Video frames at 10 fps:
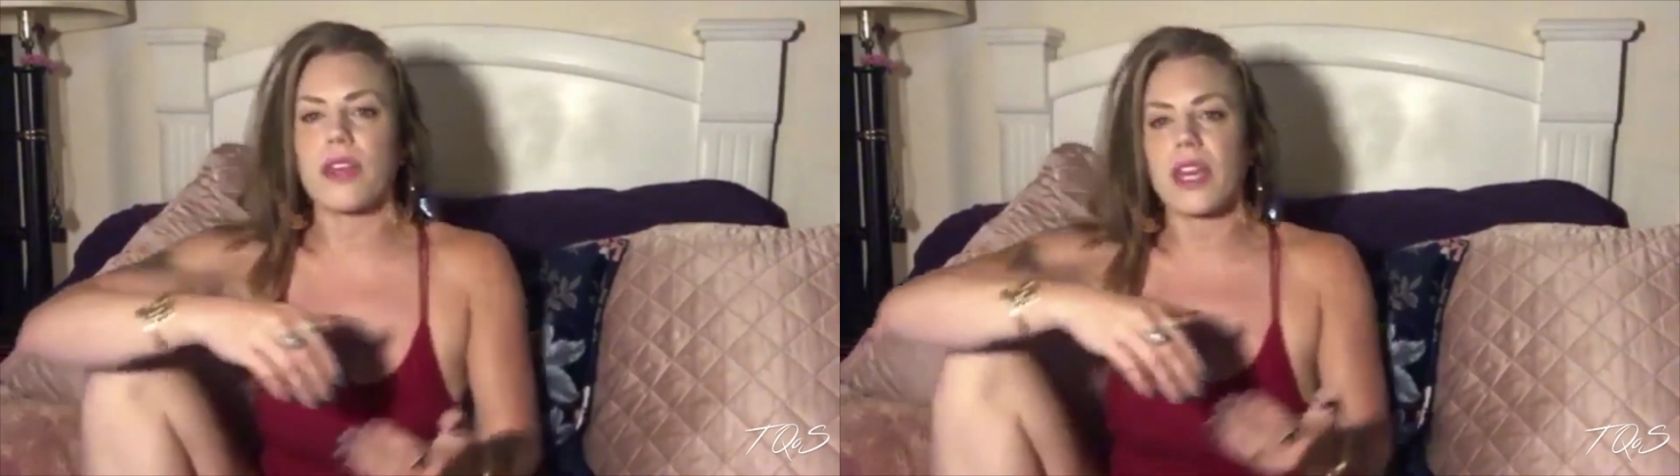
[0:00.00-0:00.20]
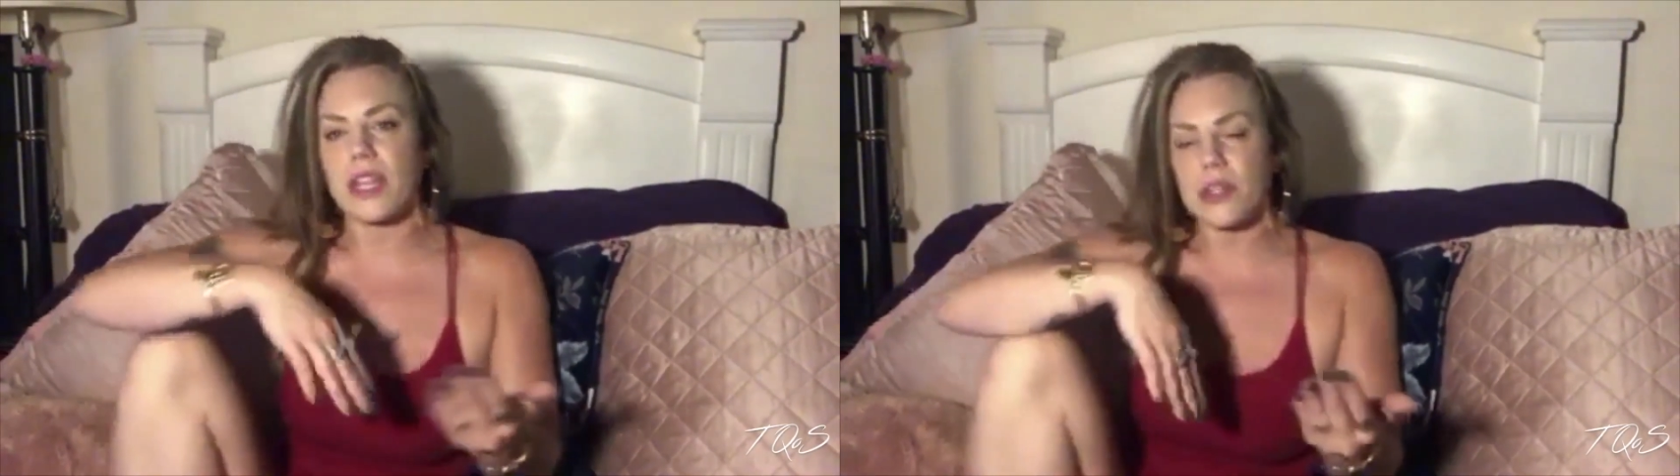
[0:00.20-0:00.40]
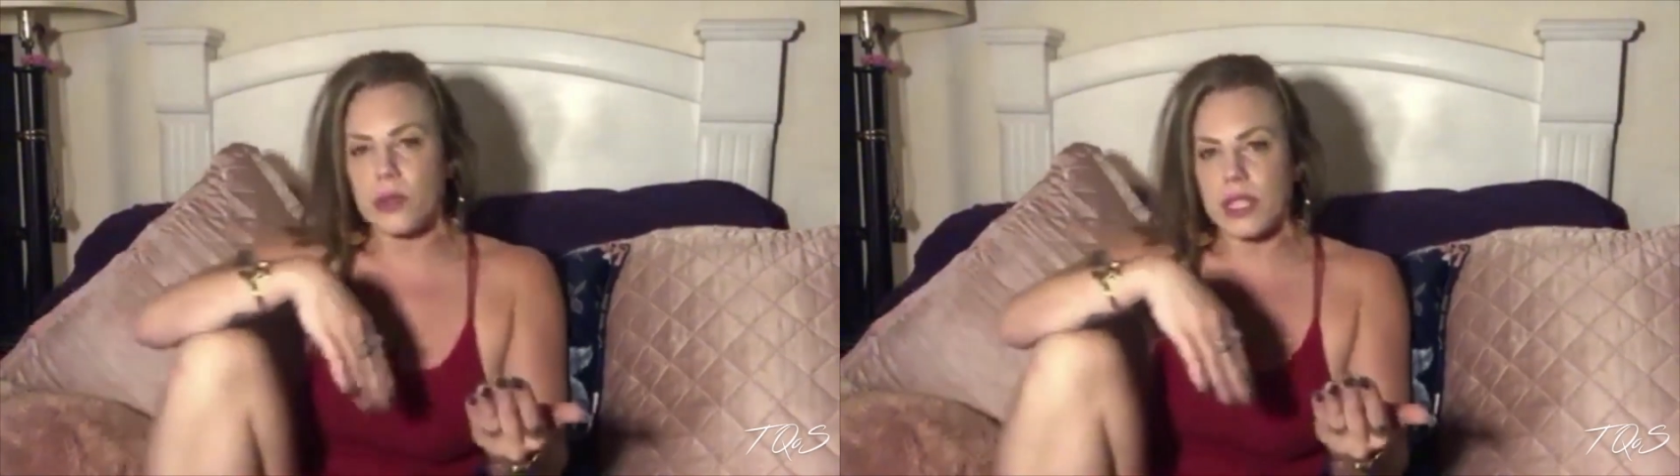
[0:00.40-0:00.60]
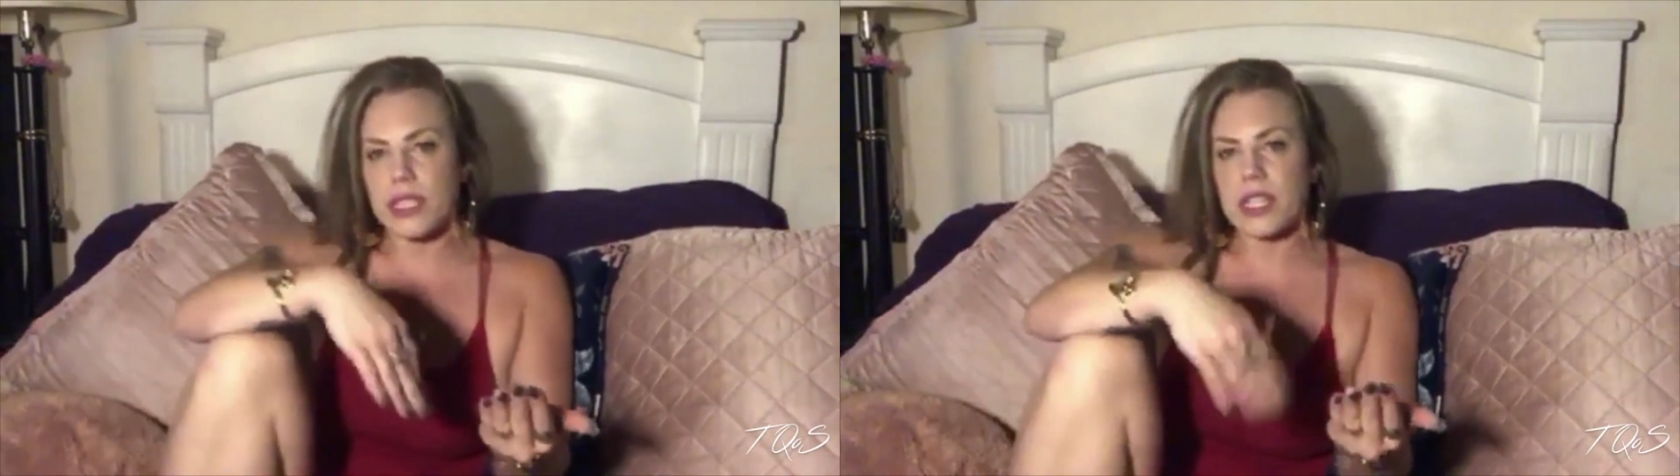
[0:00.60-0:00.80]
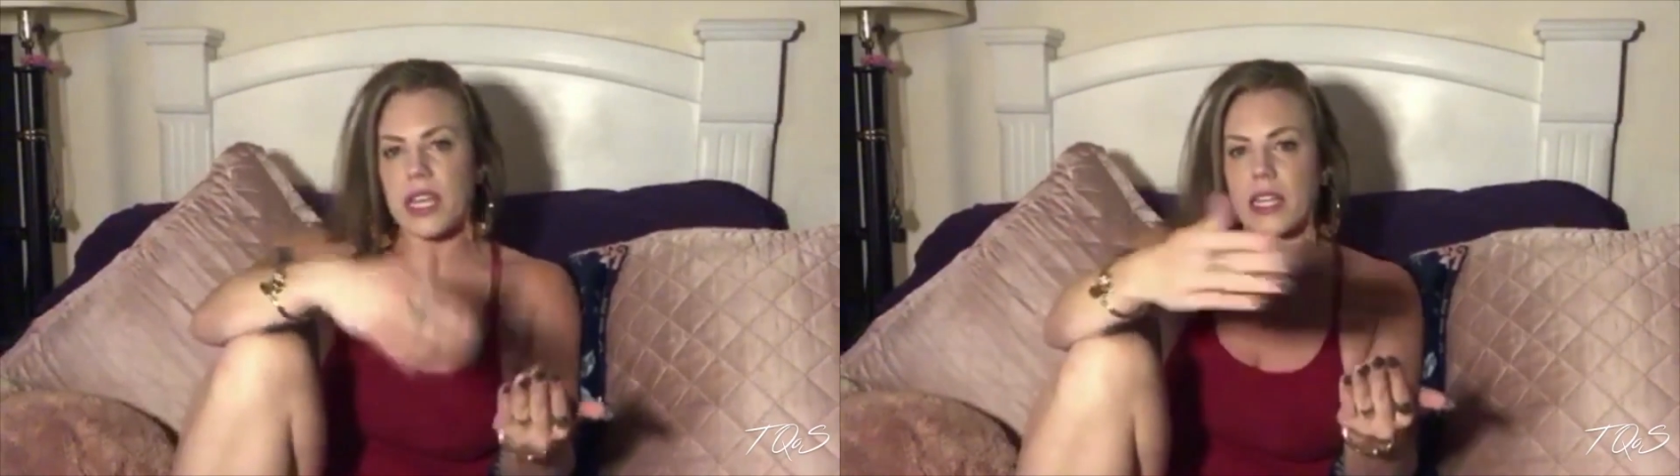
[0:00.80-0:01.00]
can I do this
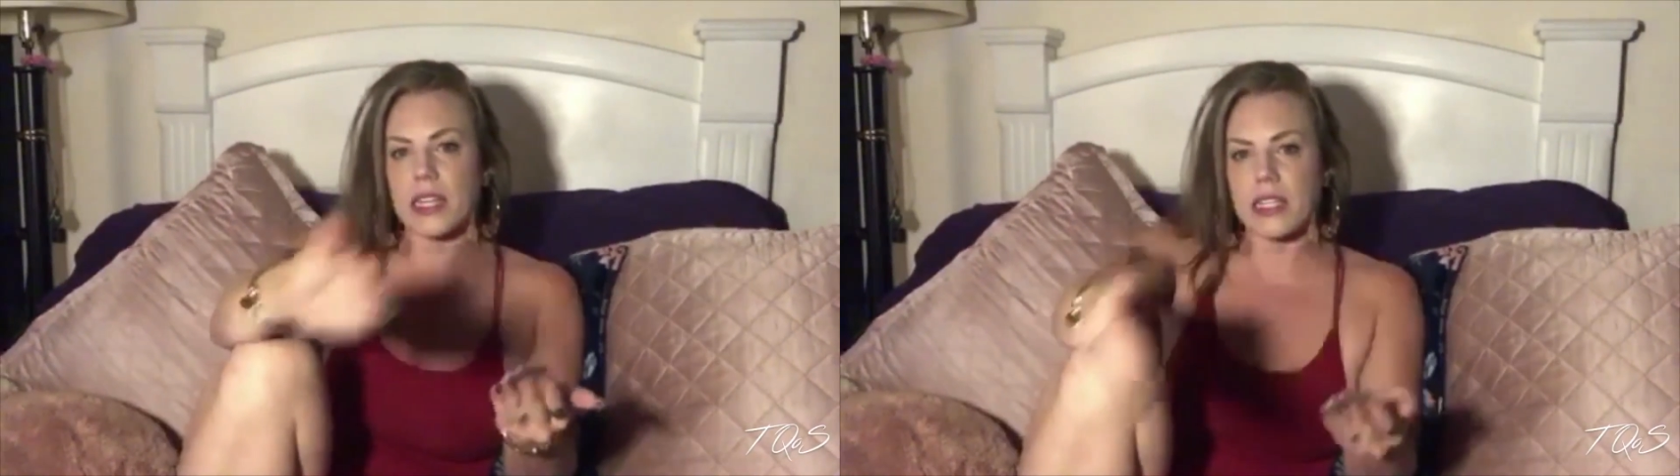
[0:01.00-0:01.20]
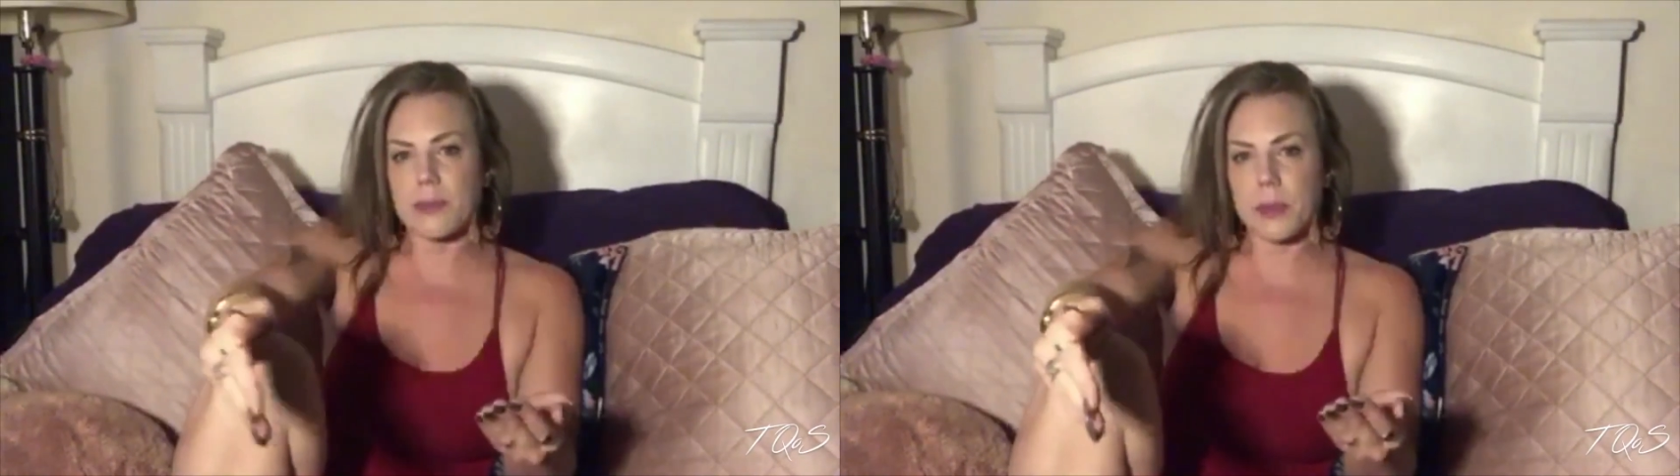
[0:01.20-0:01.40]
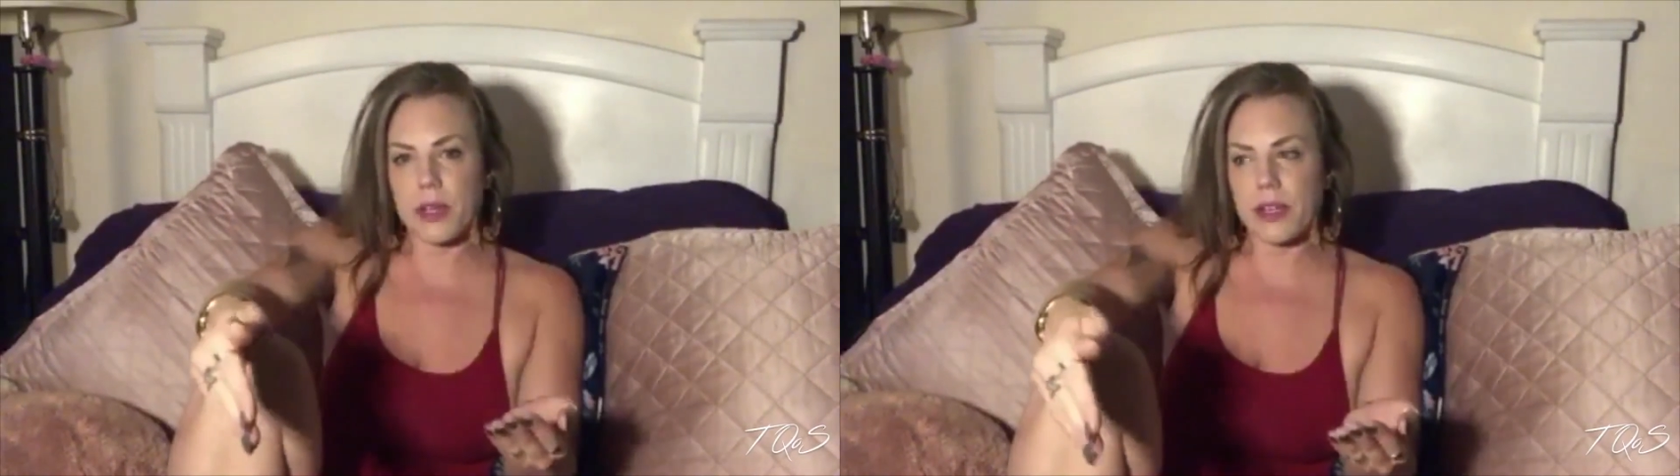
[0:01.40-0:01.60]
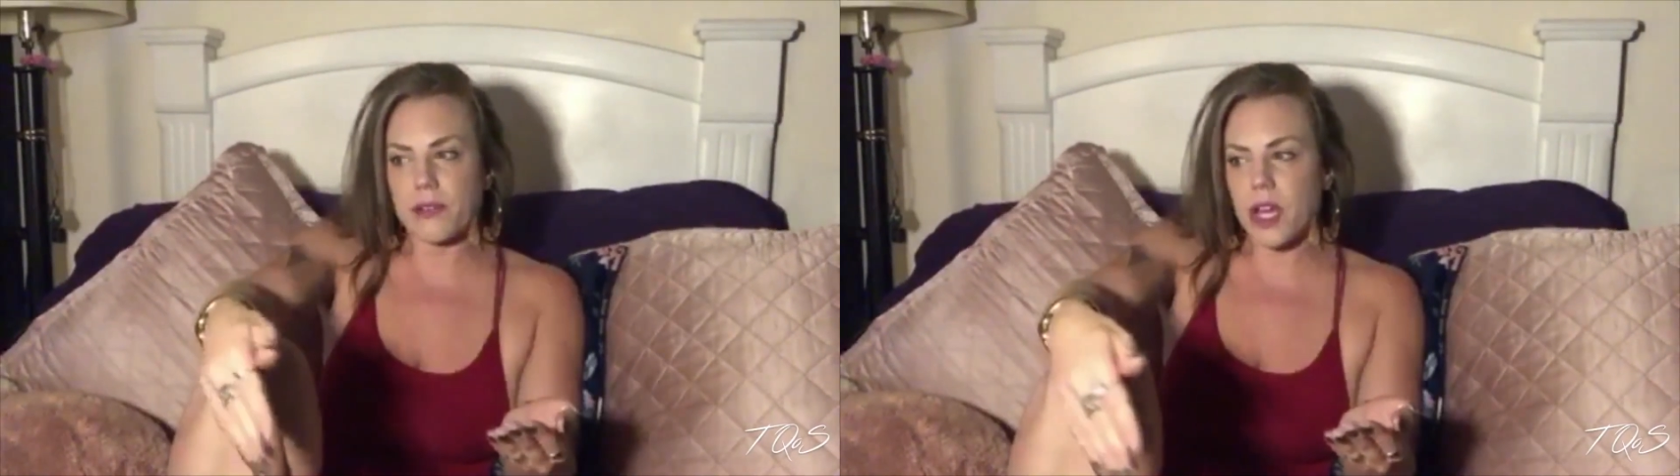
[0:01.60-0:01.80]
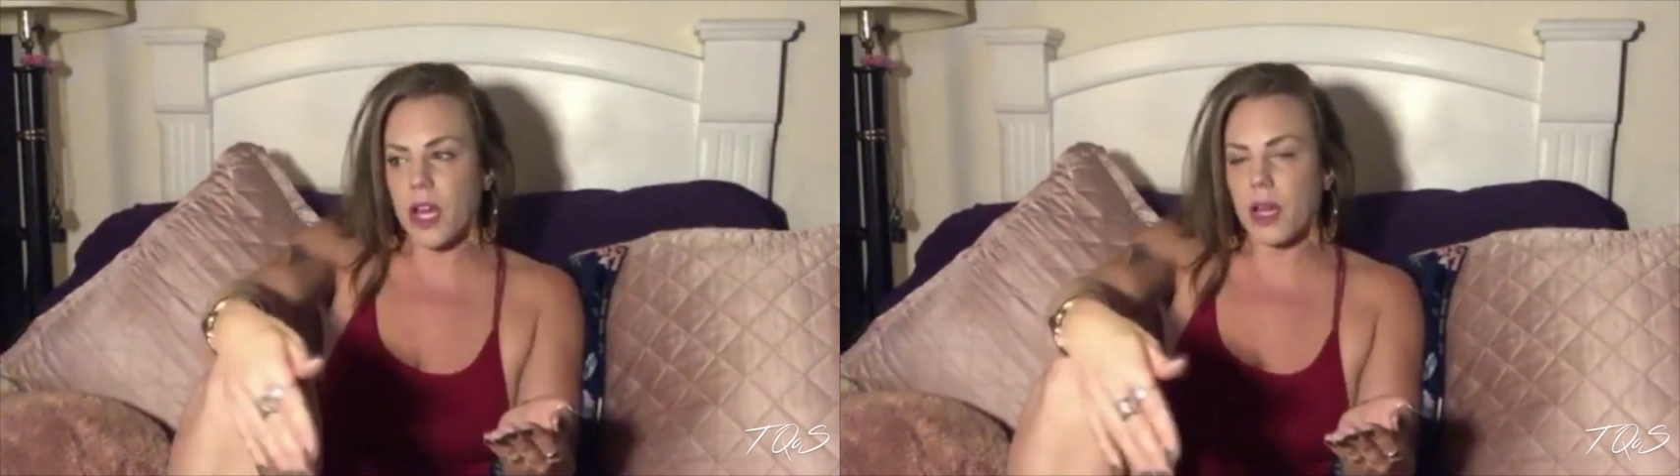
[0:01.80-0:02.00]
thing in this period of
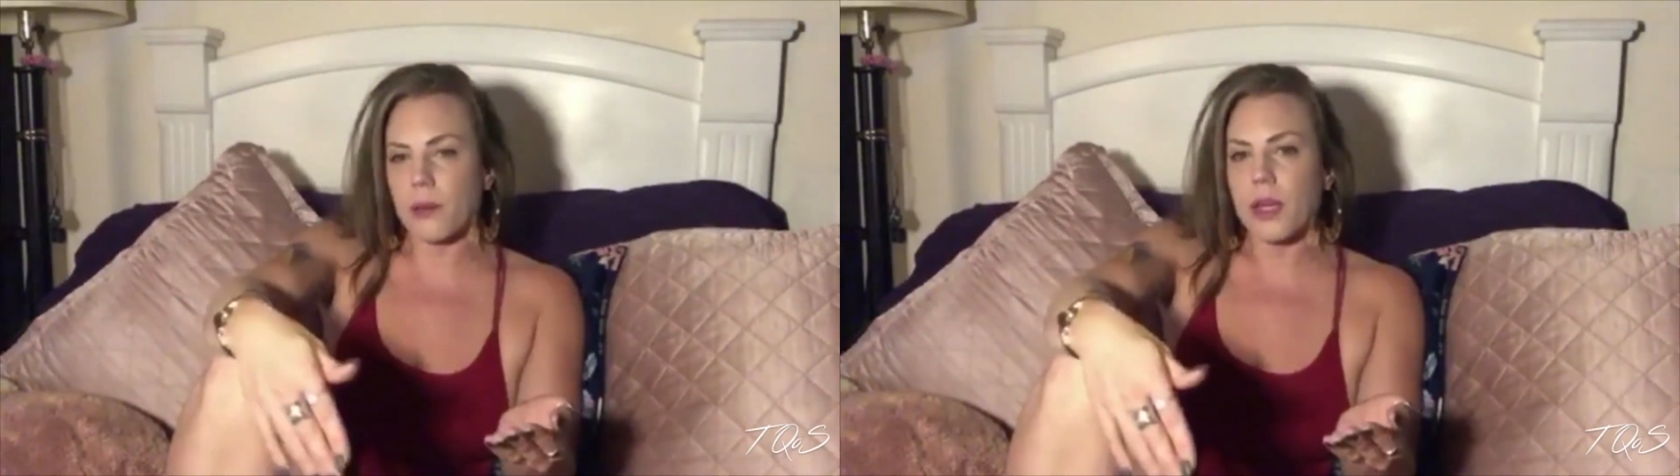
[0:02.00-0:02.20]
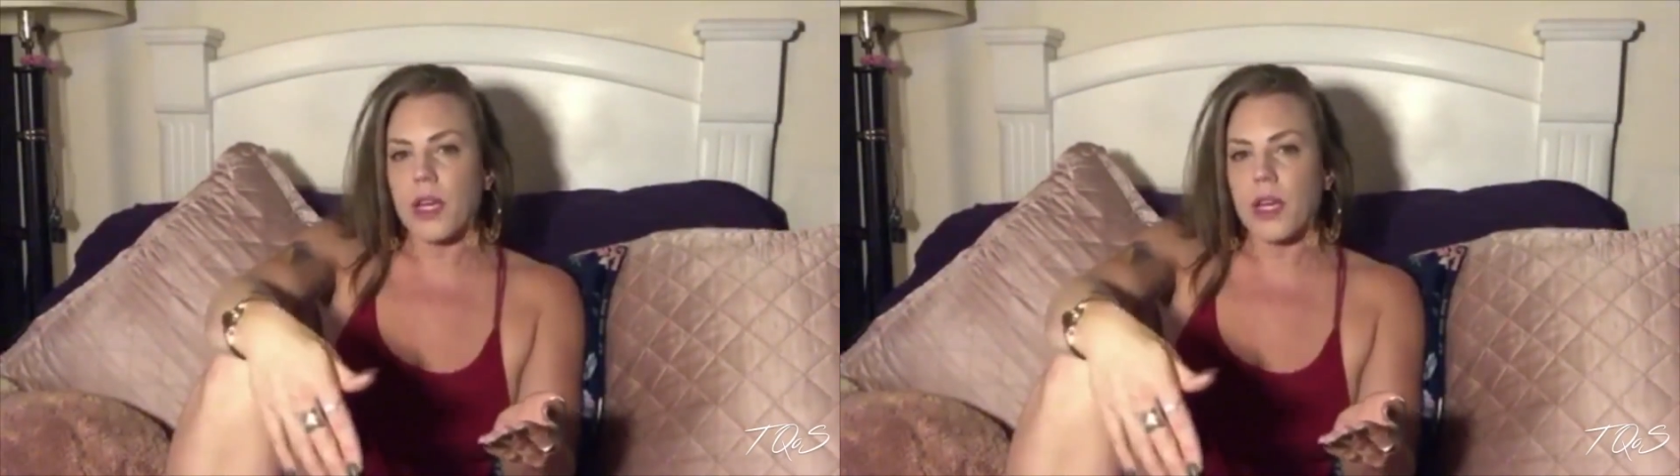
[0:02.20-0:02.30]
time?